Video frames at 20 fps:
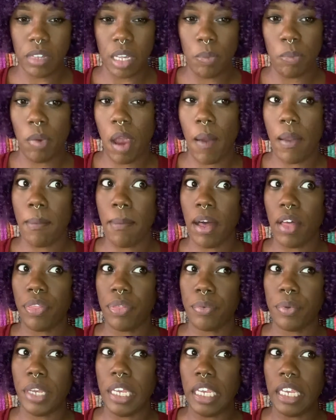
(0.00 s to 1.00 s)
probably about
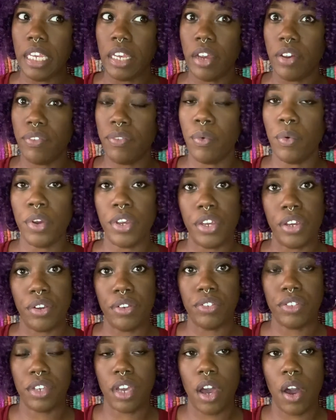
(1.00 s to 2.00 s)
3 or 4
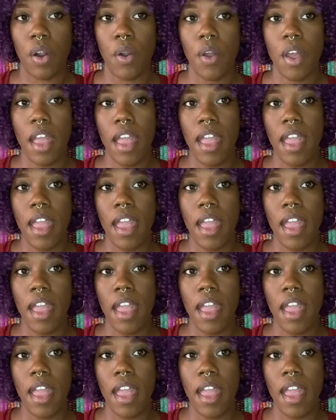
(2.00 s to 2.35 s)
years ago.